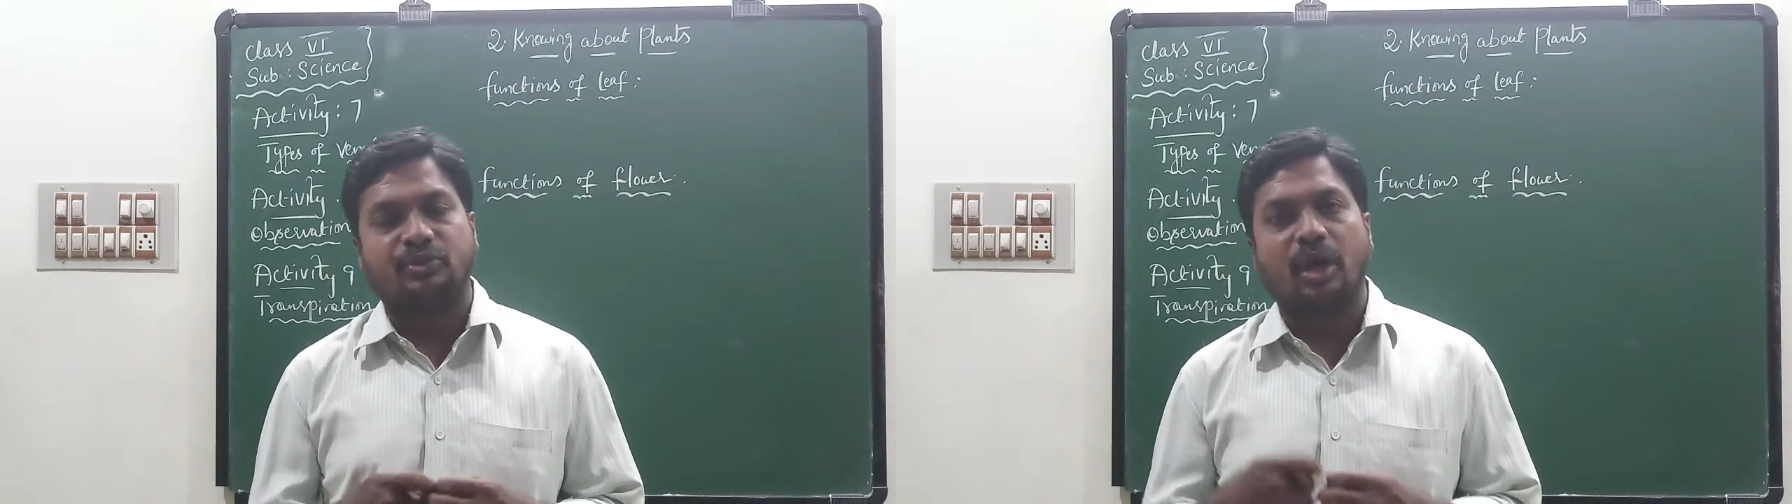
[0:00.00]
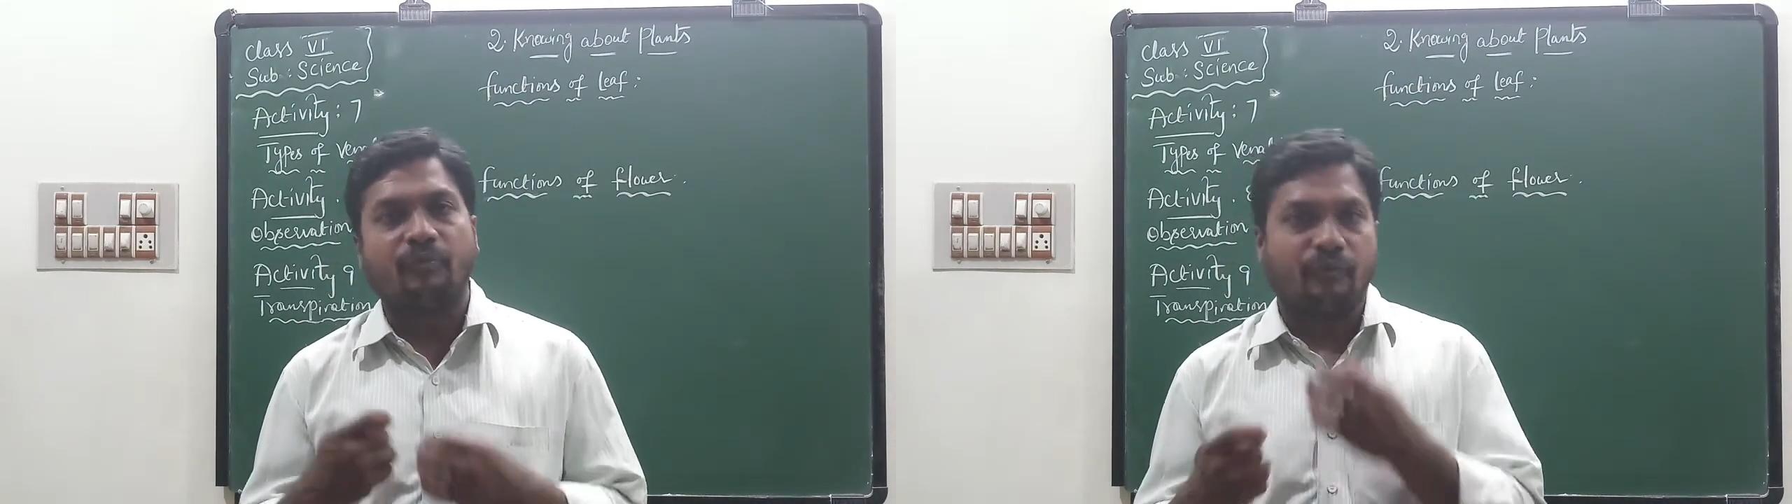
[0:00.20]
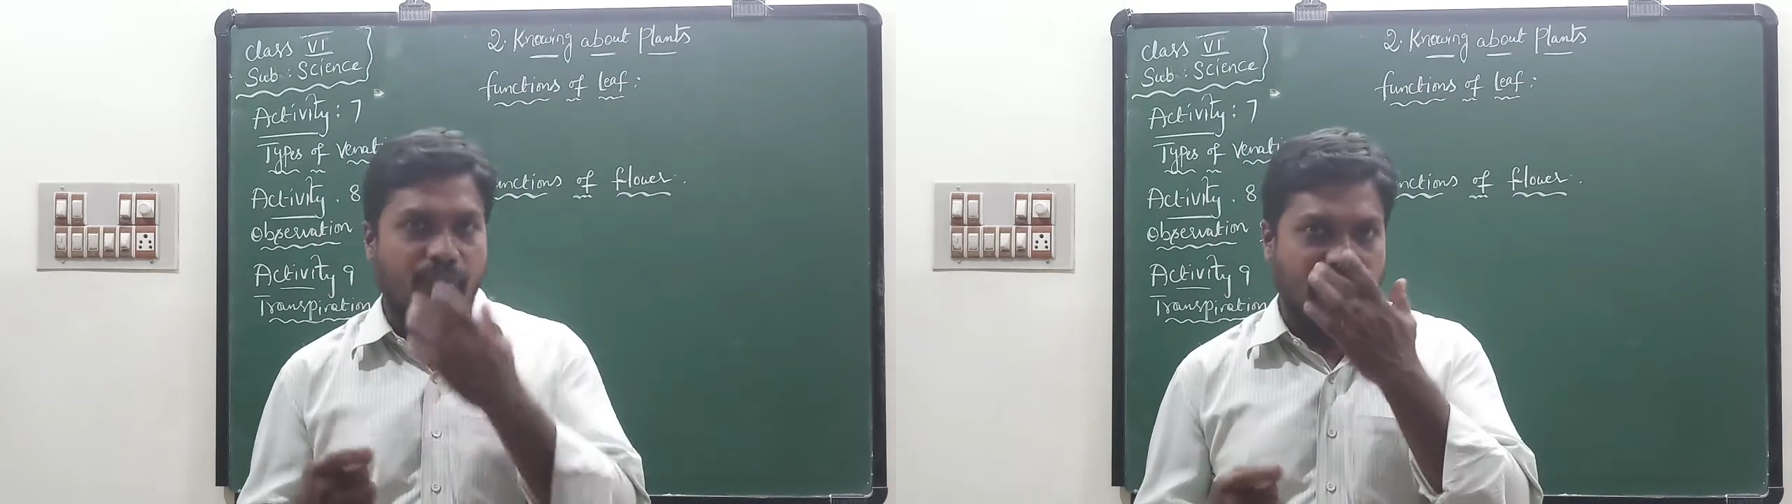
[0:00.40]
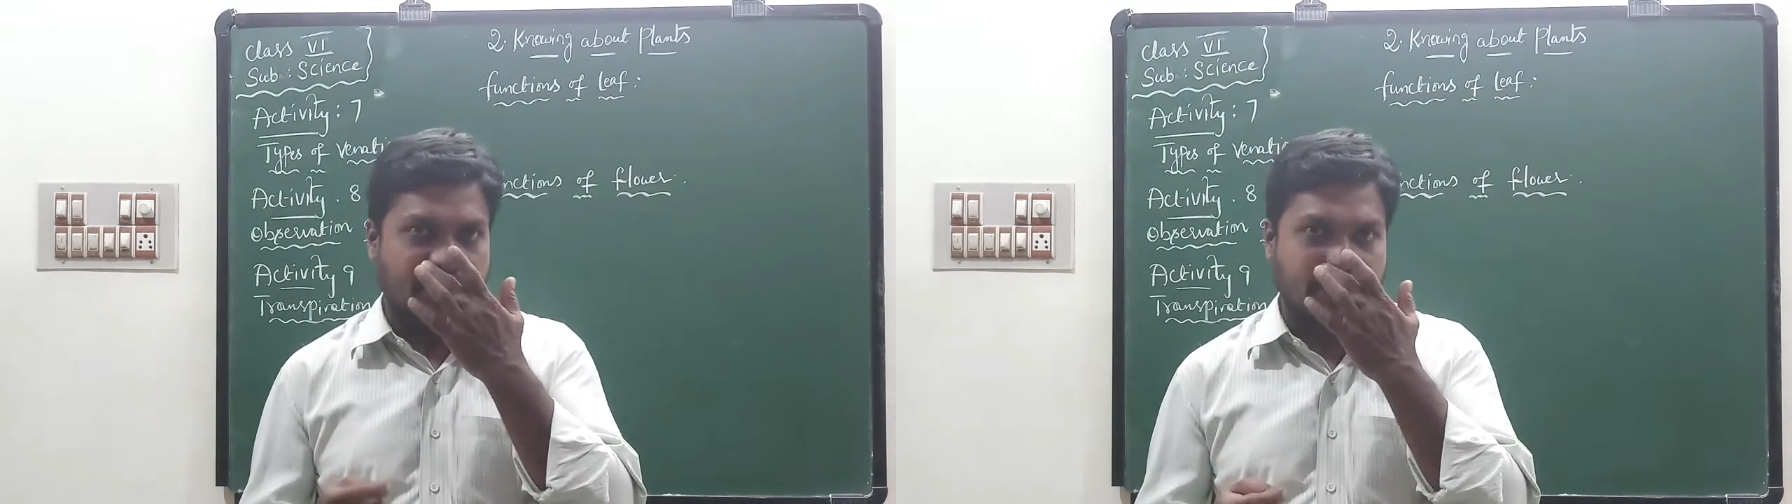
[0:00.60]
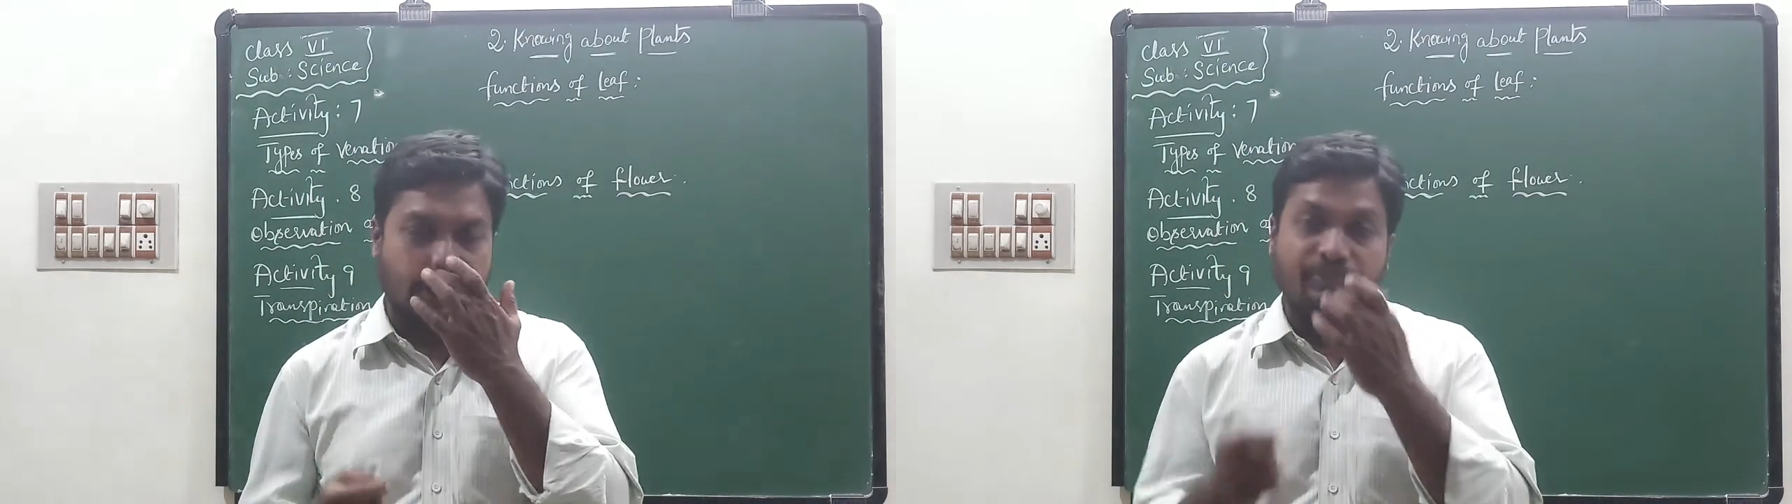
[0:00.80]
of
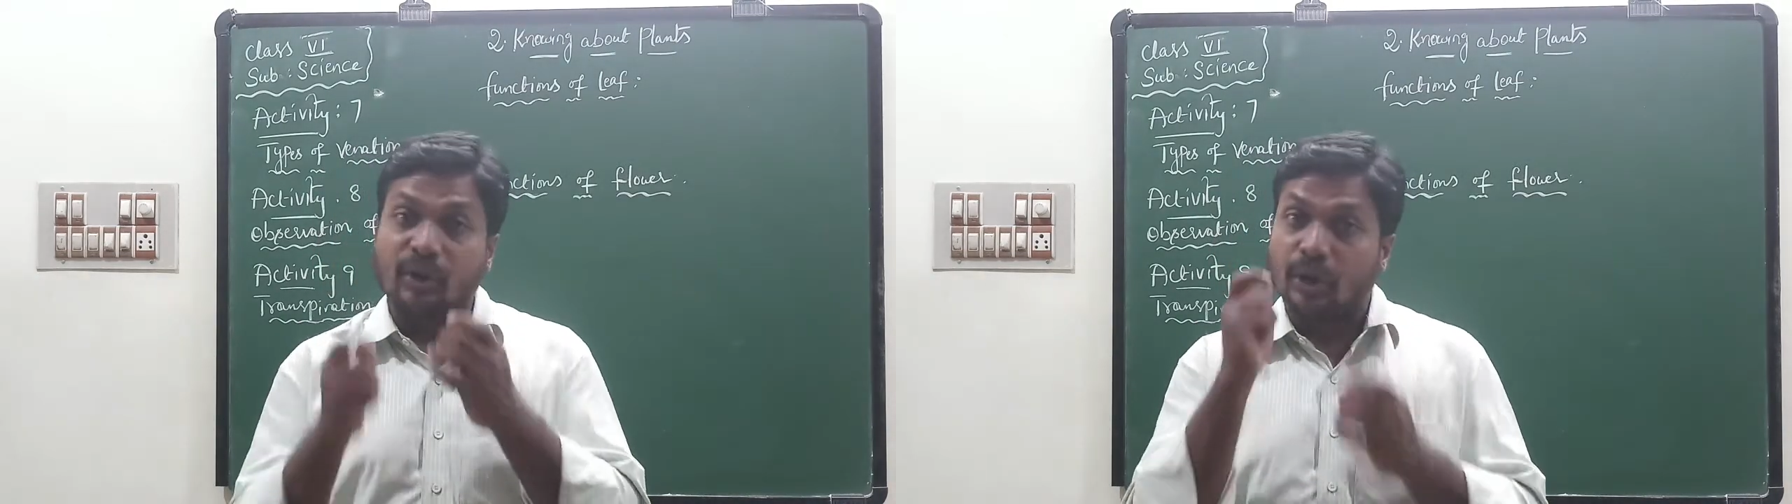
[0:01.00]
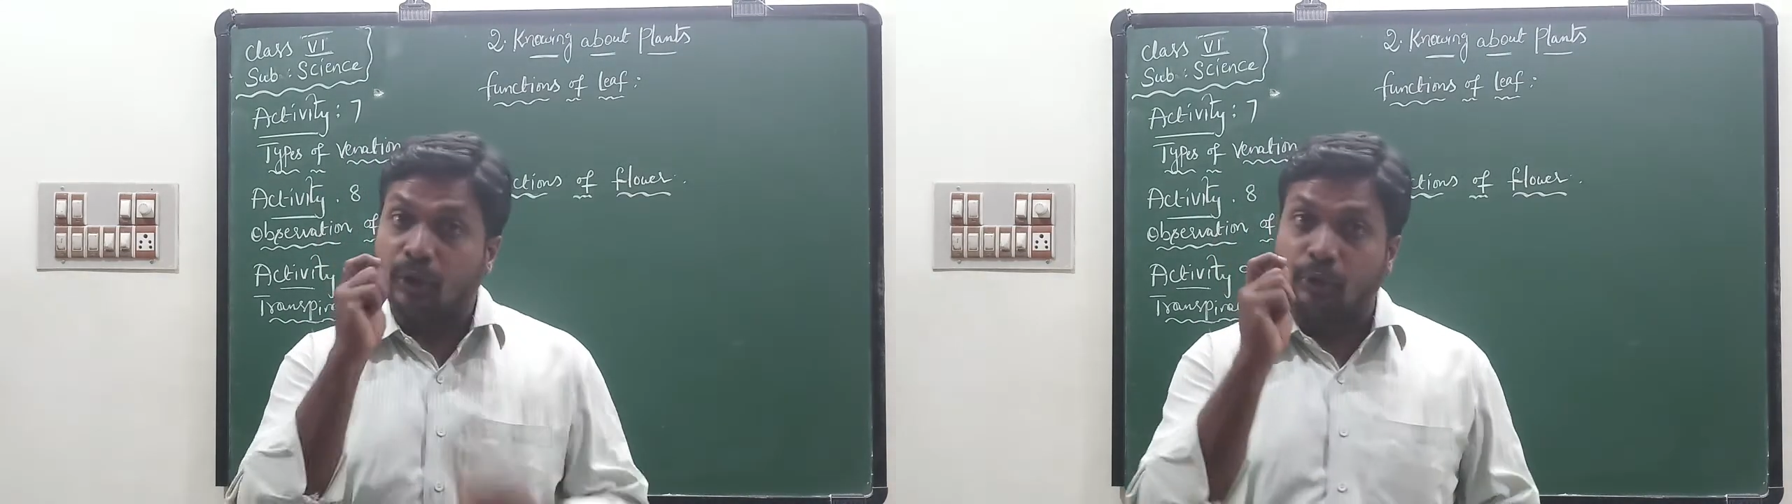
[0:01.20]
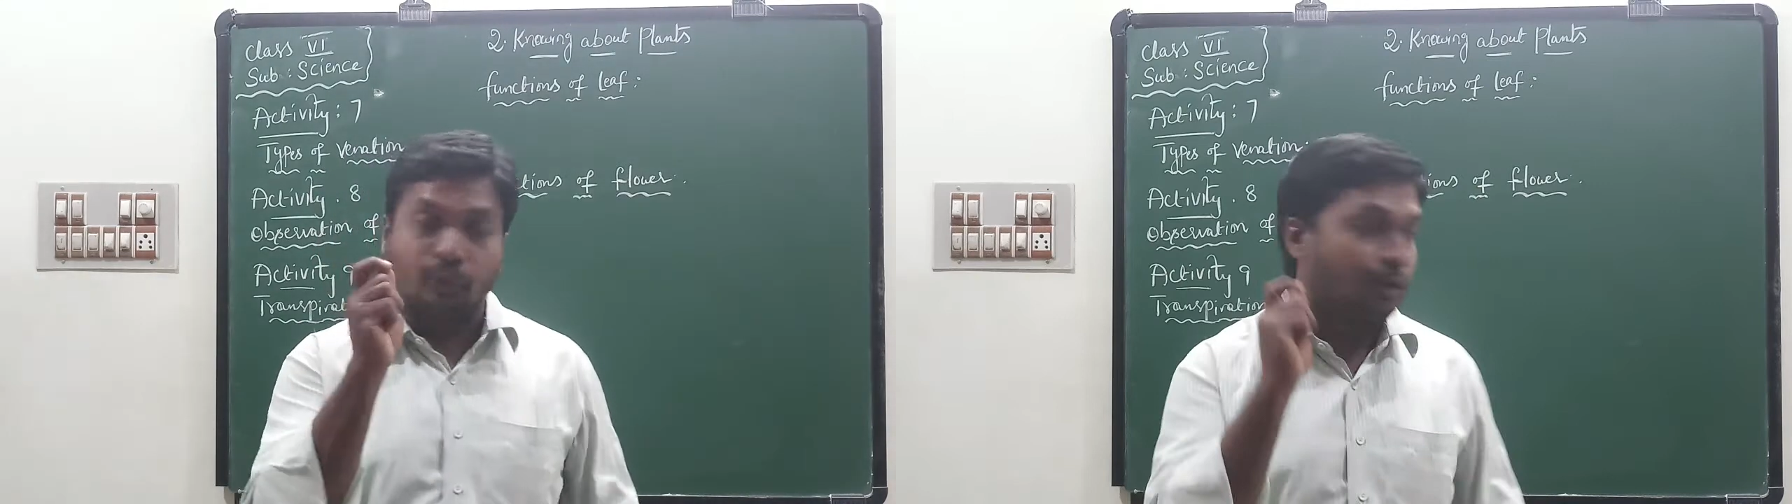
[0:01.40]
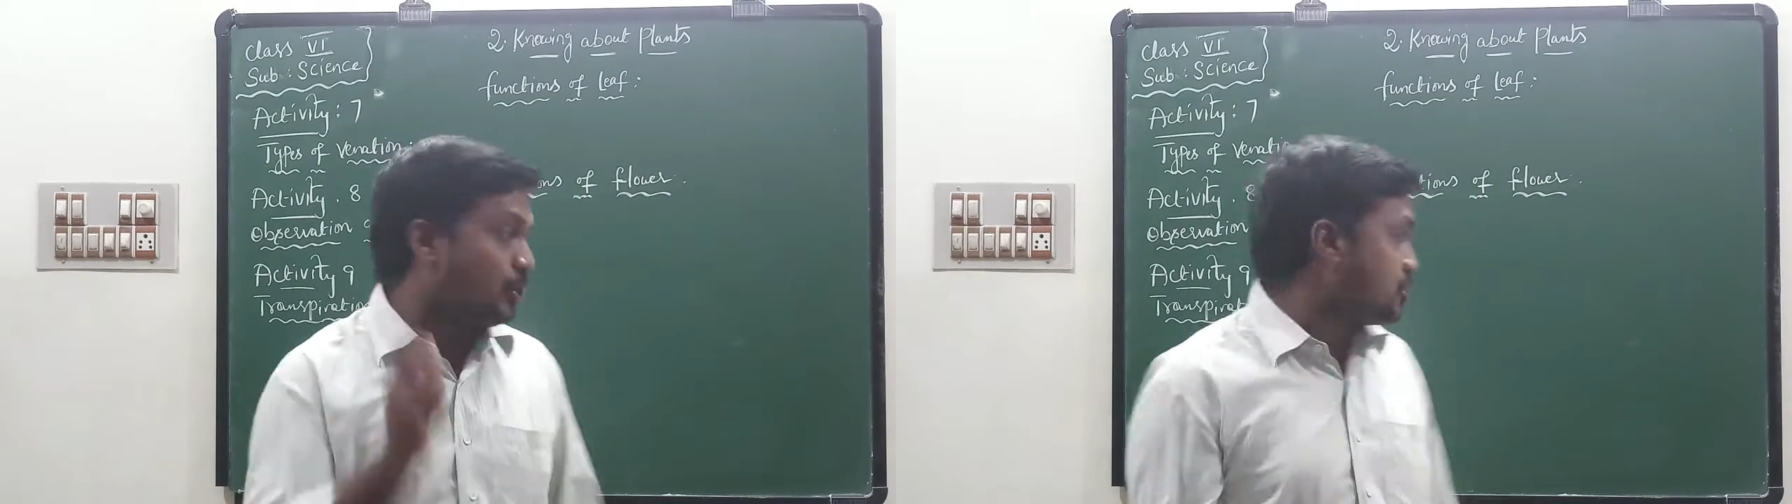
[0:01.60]
venation. Do you know